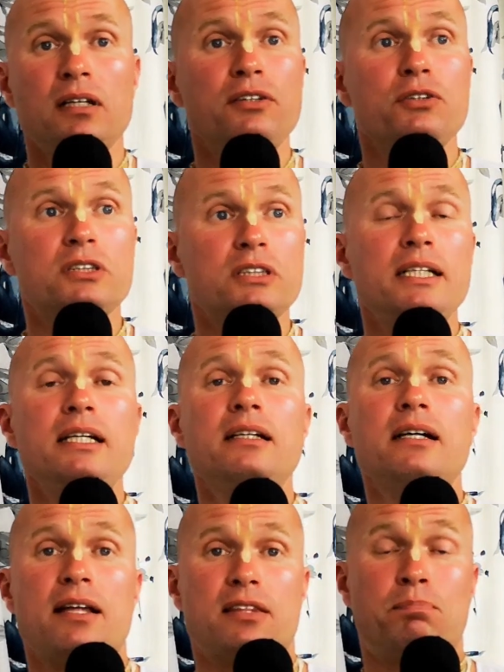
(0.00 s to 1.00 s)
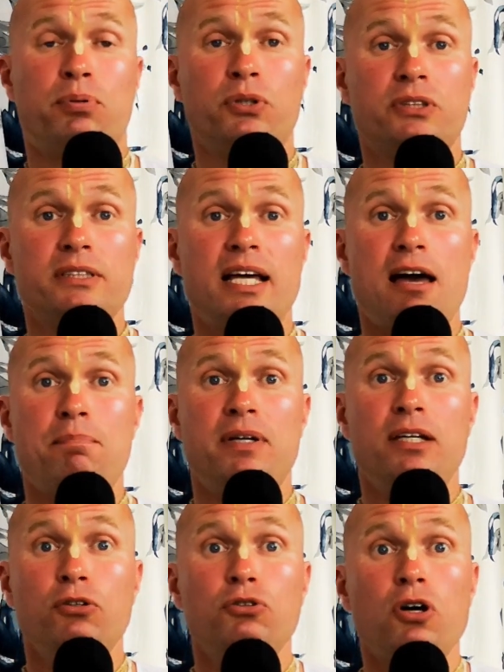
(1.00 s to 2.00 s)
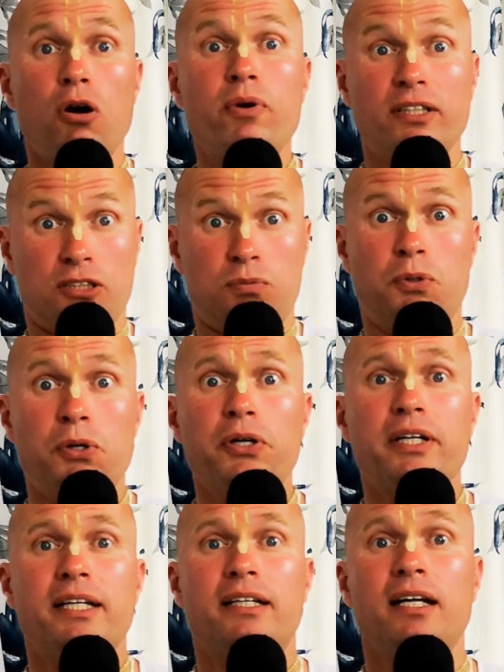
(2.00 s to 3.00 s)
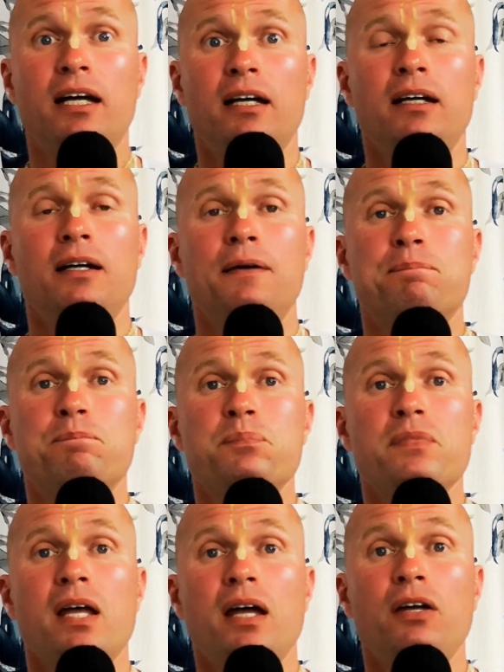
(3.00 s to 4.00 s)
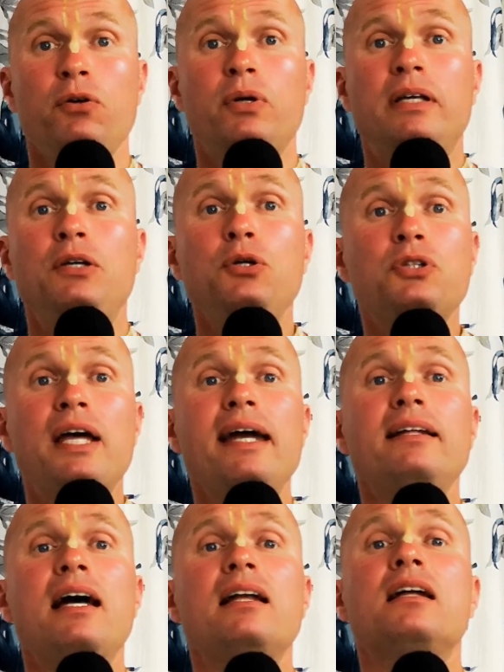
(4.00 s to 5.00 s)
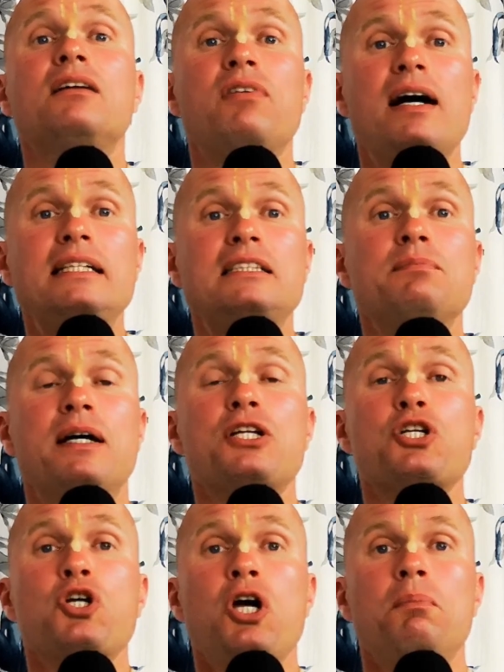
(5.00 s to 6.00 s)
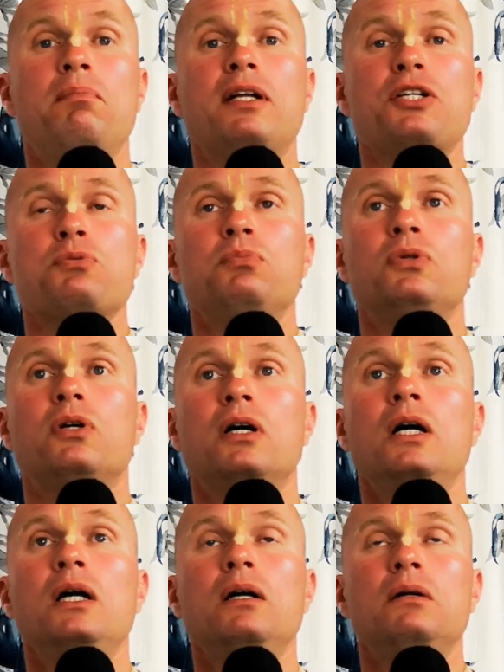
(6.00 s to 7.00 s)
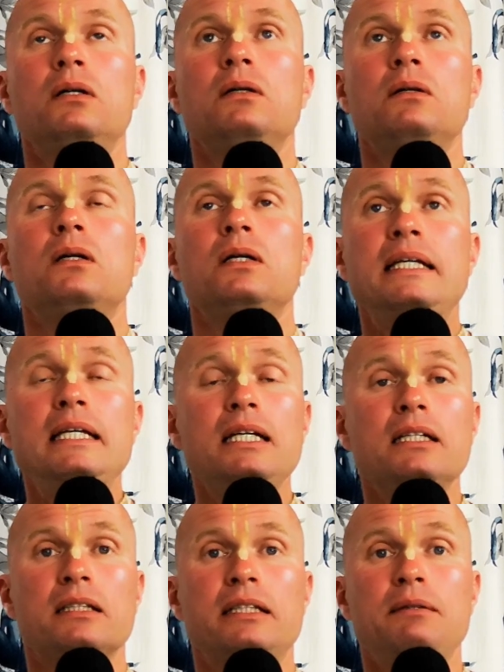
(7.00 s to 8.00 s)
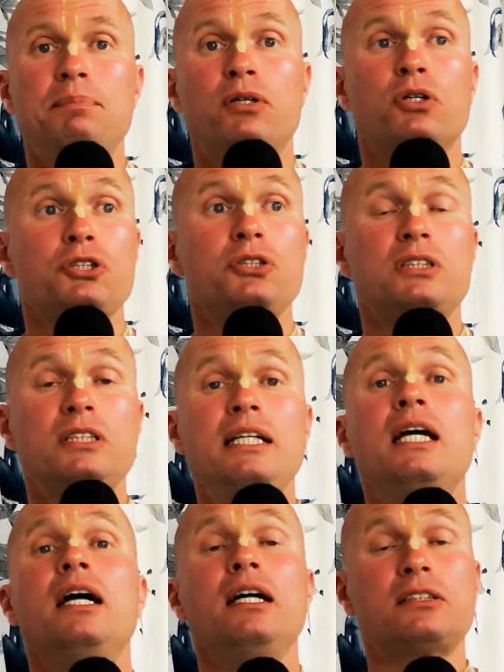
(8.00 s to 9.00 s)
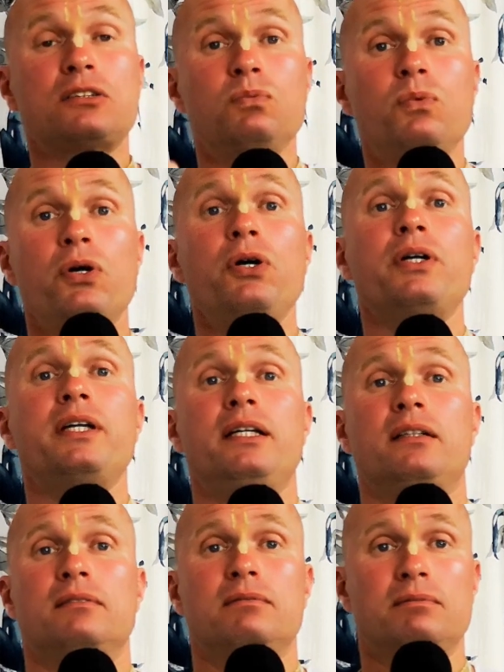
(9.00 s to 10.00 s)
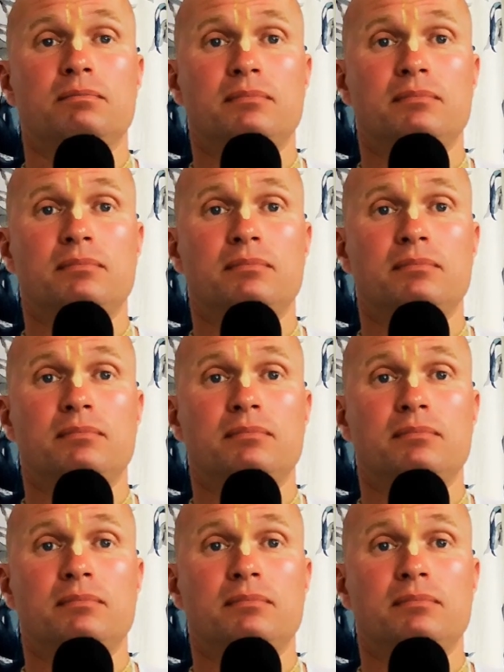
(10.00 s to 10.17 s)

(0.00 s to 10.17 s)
and you see the other person happy, it's working. You take that advice much more eagerly, because you see it's working.